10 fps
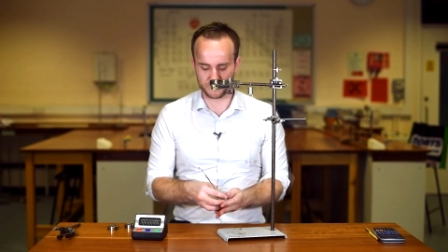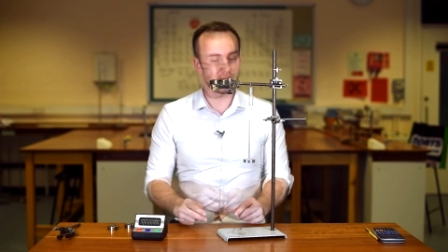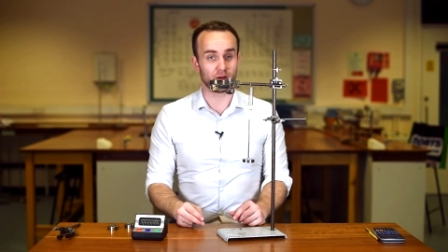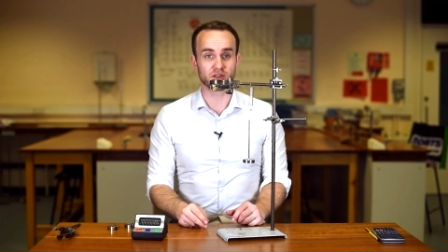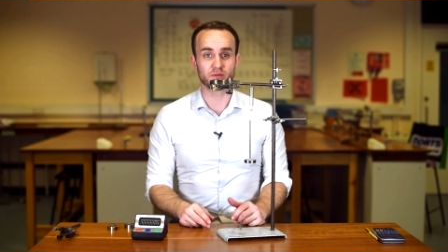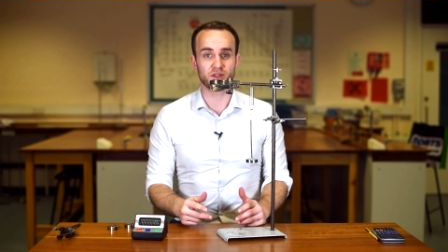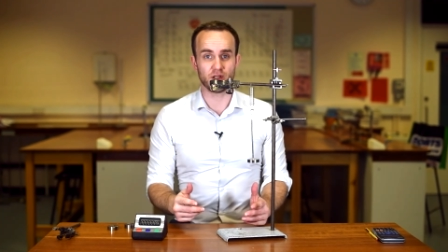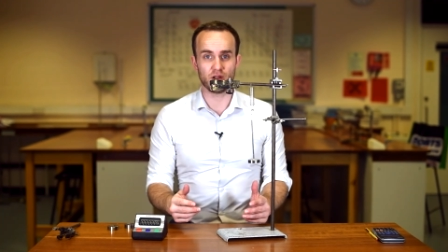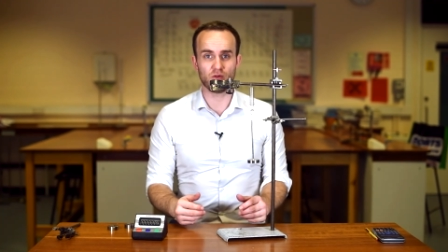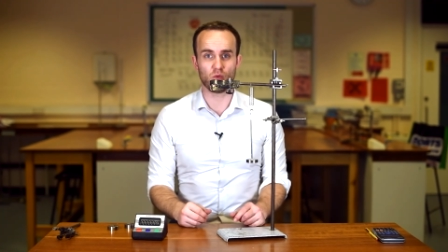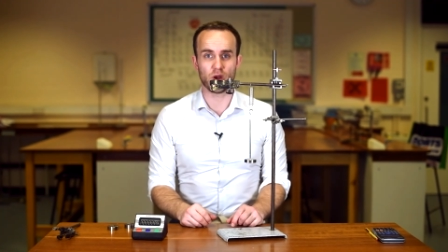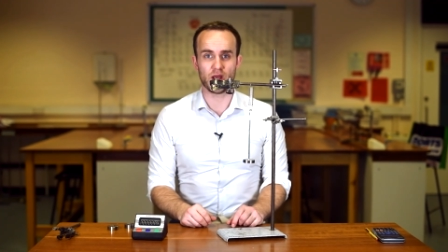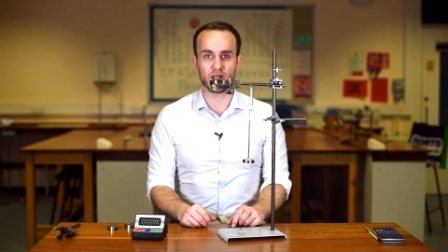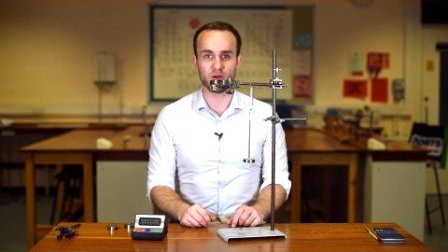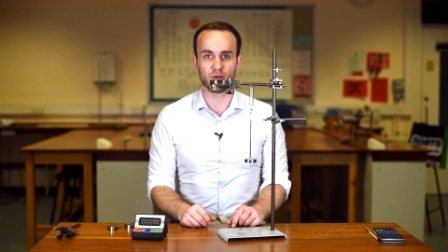Now it's up to you
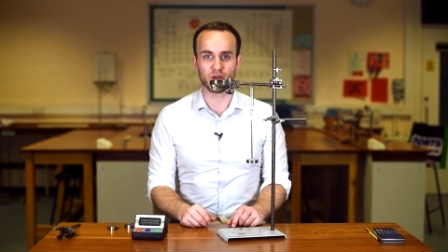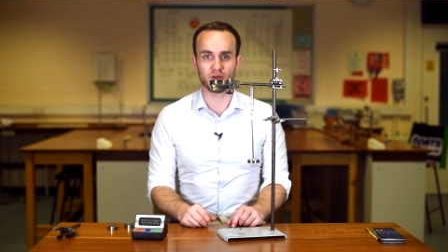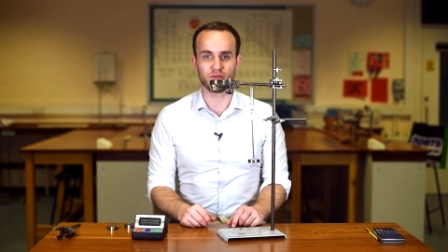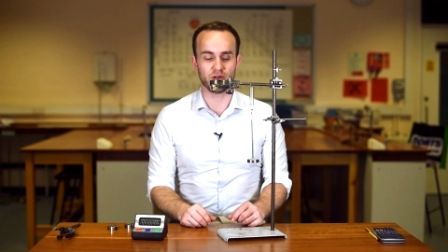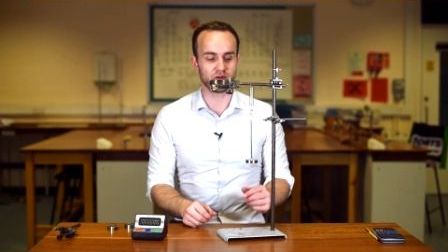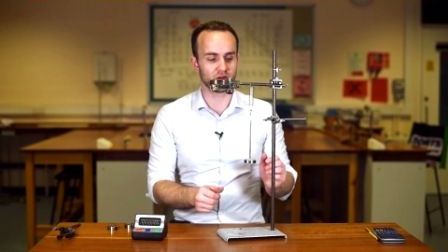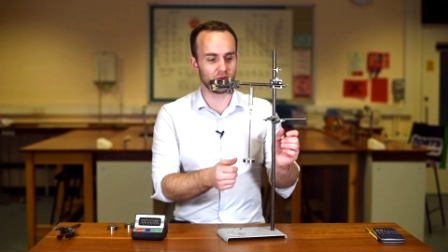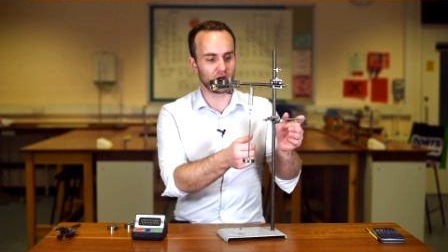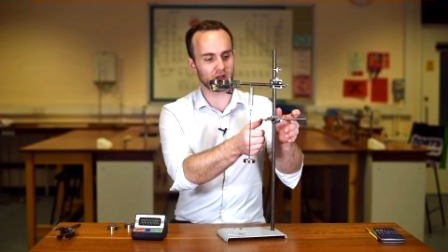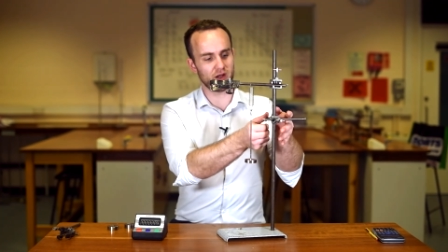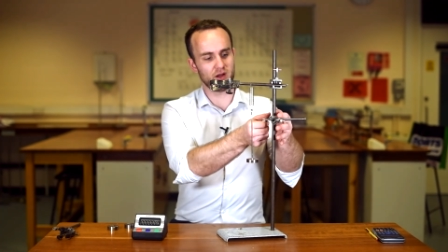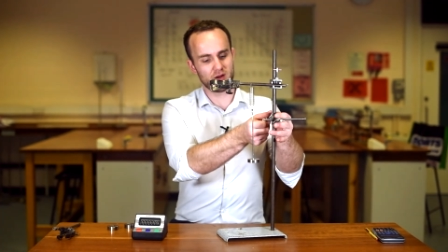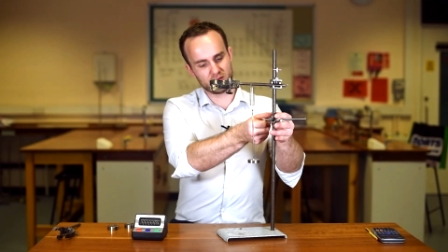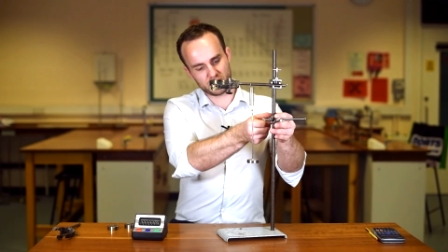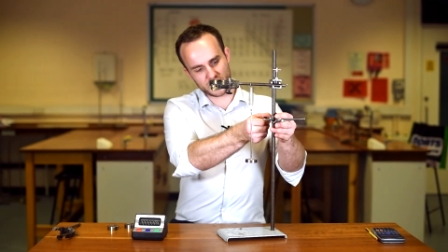where you put your fiducial marker,
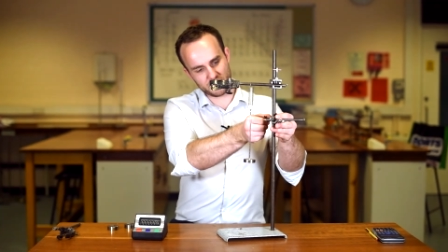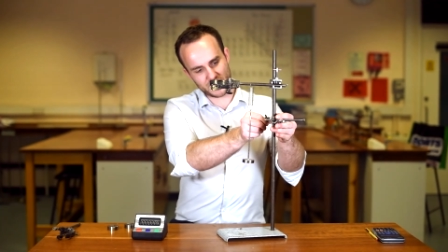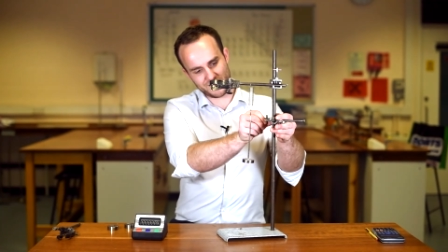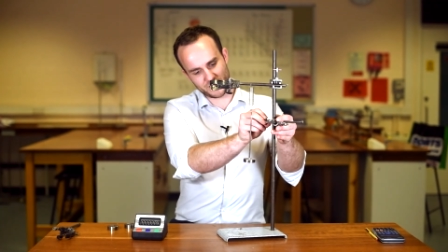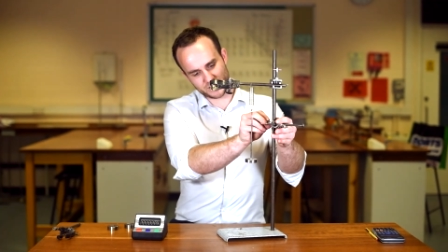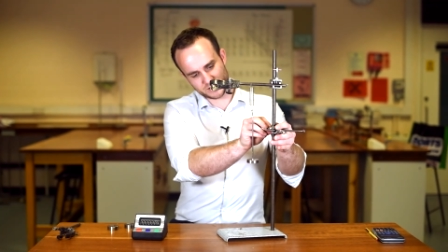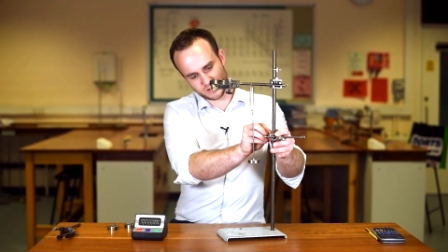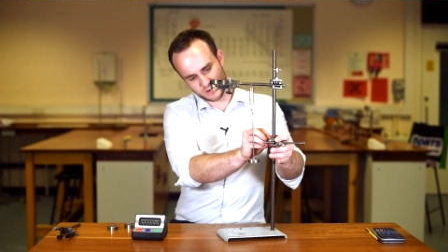but I would have it